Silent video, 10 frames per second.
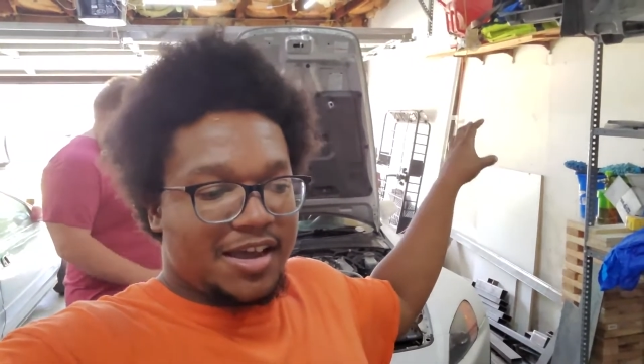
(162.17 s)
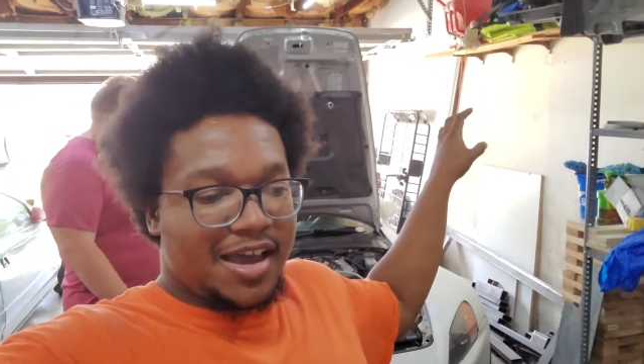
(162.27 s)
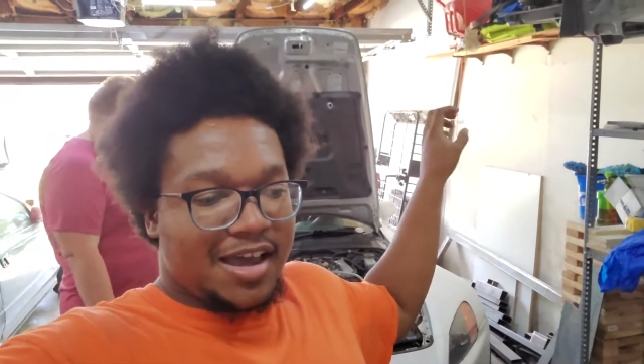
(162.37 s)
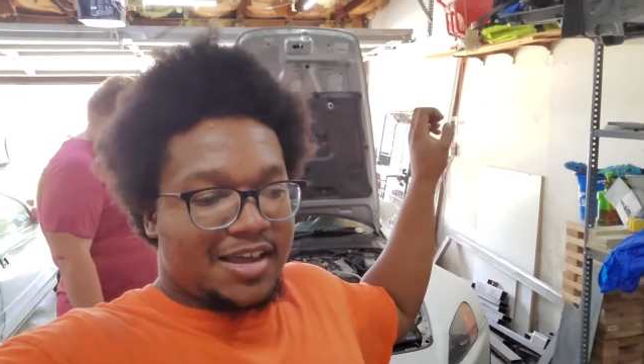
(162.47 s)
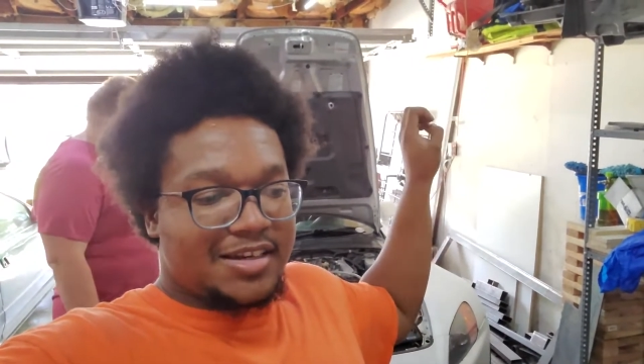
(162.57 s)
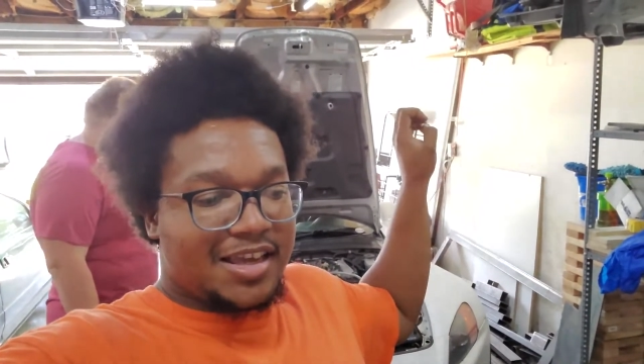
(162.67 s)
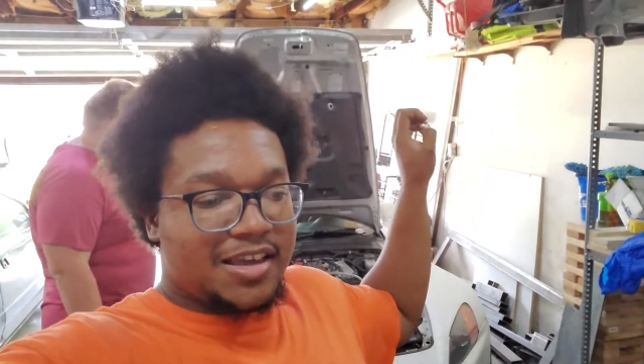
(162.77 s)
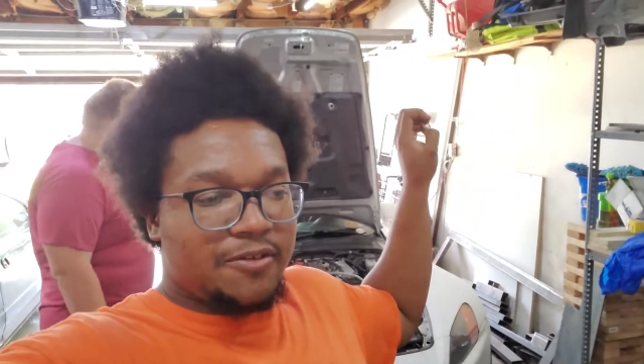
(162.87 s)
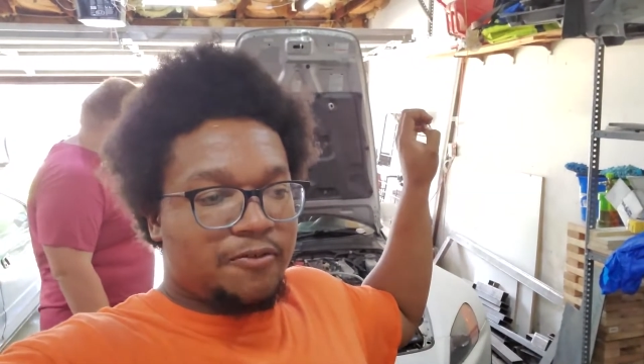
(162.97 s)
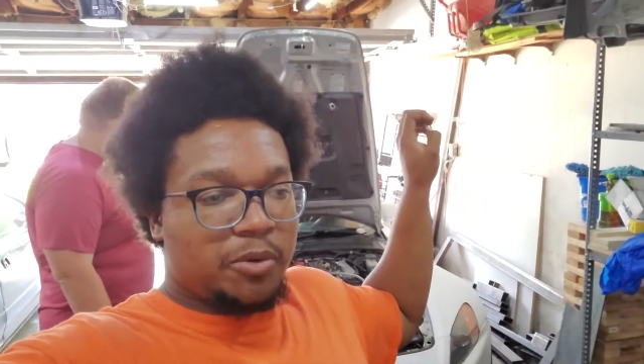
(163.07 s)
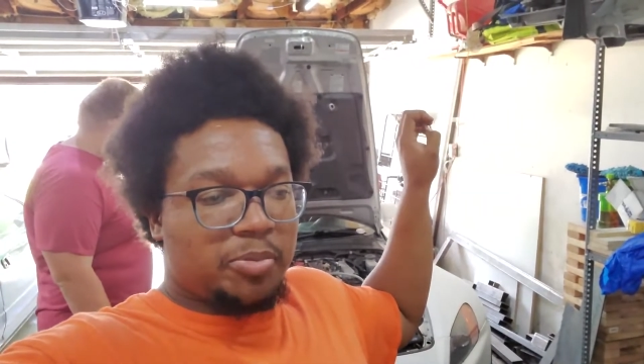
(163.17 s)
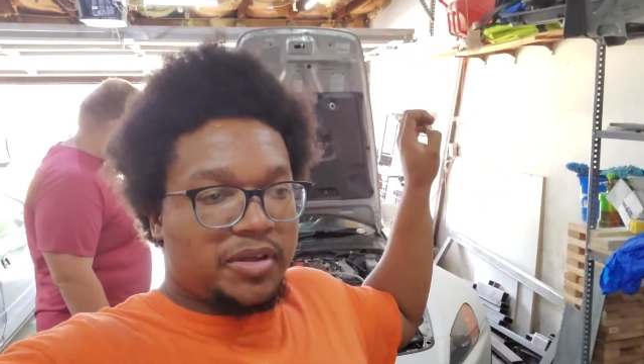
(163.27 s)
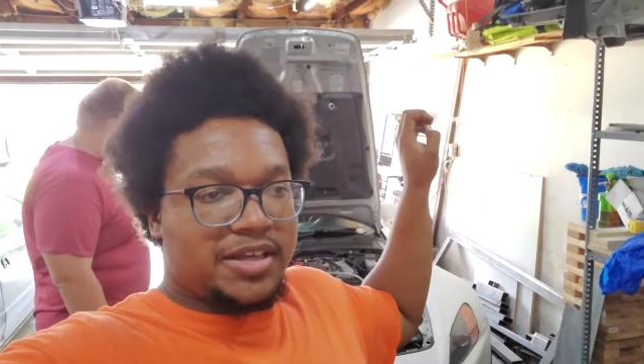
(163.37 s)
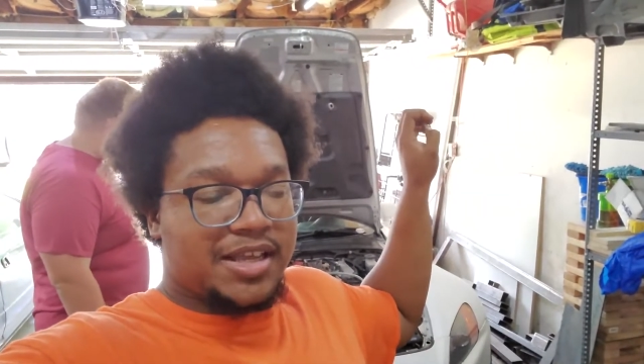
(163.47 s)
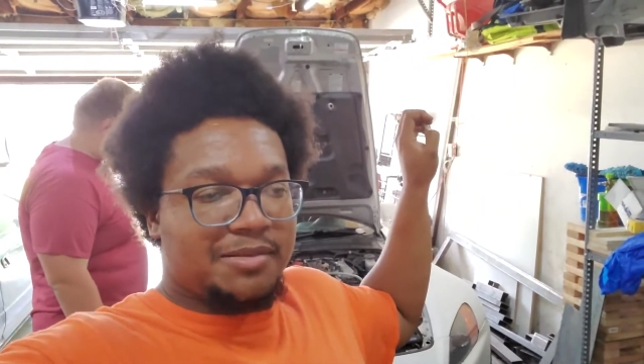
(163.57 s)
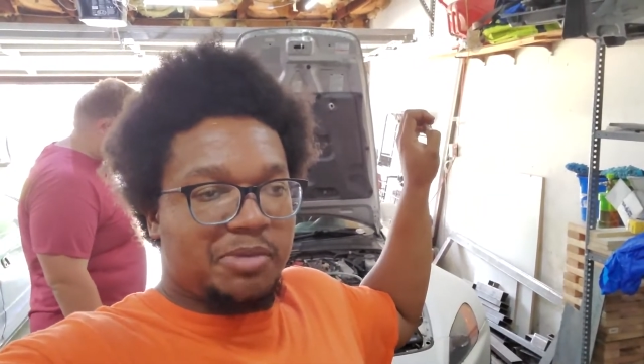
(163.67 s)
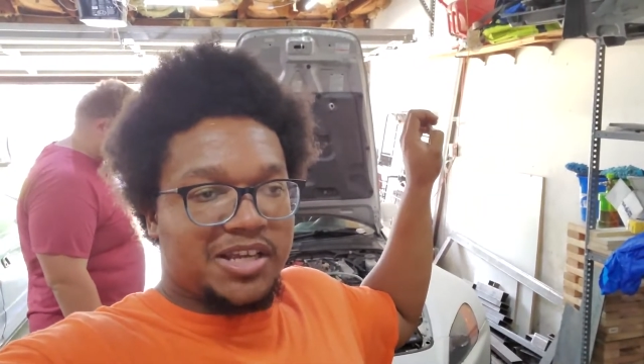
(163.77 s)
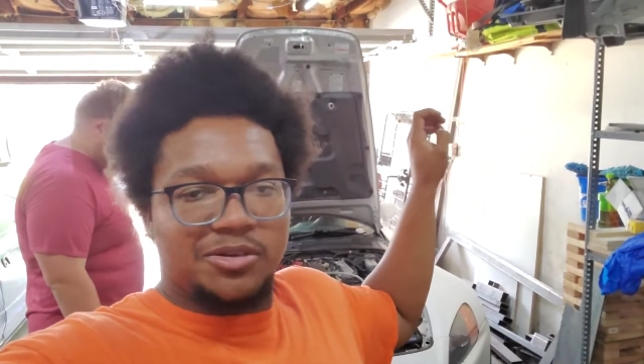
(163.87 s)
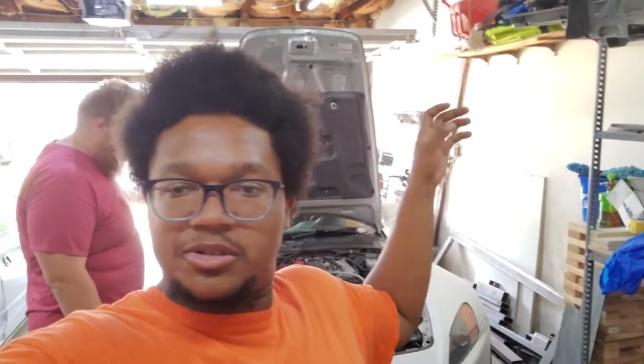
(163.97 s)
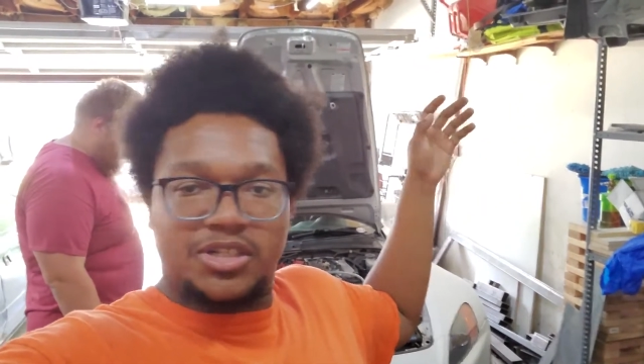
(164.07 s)
and
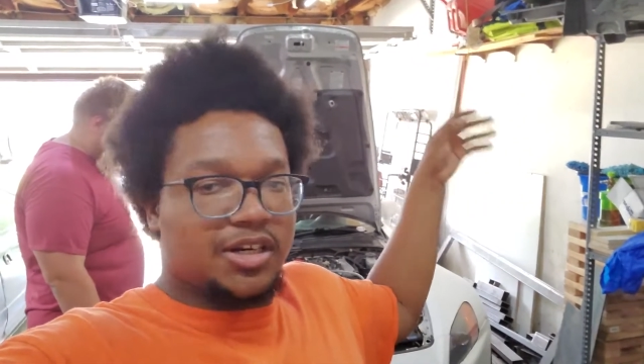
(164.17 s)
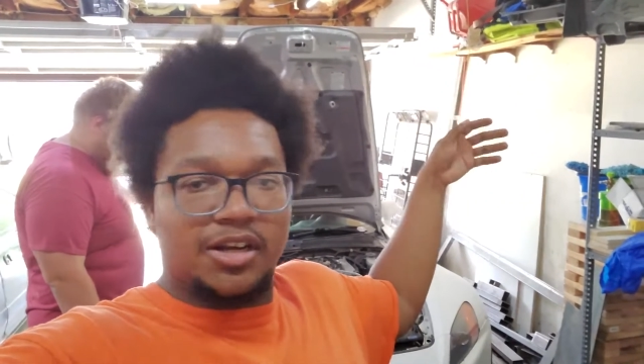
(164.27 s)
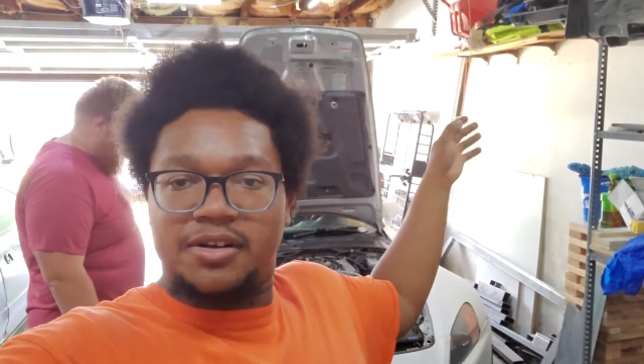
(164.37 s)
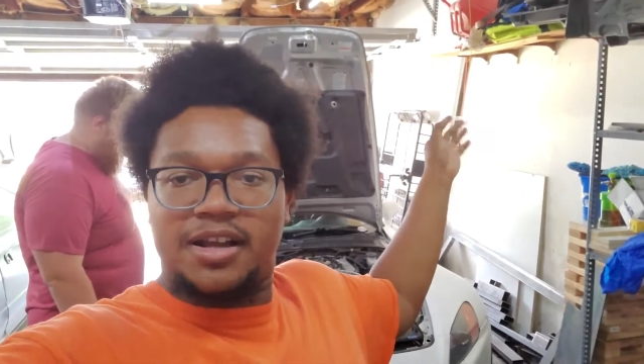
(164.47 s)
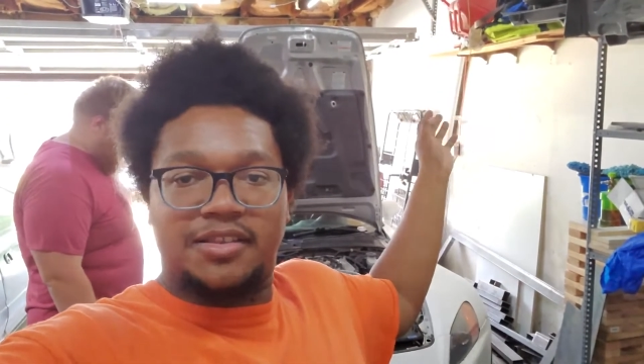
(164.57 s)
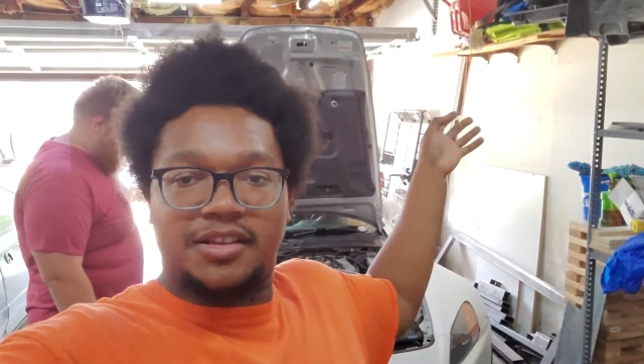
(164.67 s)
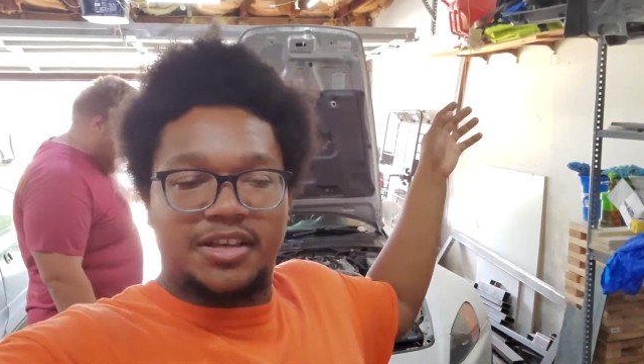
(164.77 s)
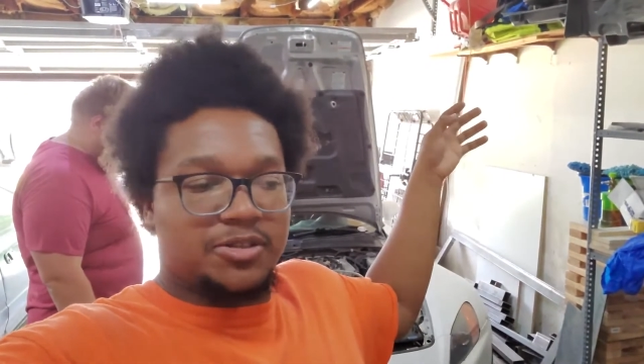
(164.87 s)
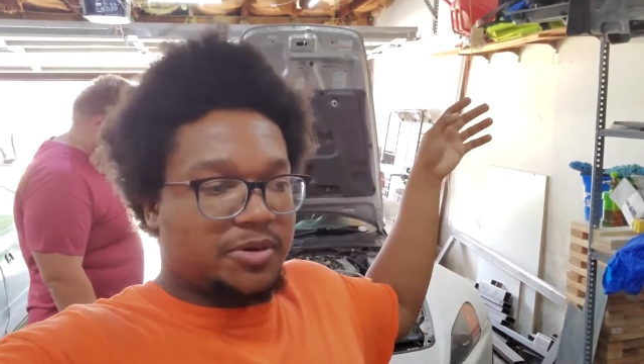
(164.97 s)
basically we're just going to go down the list.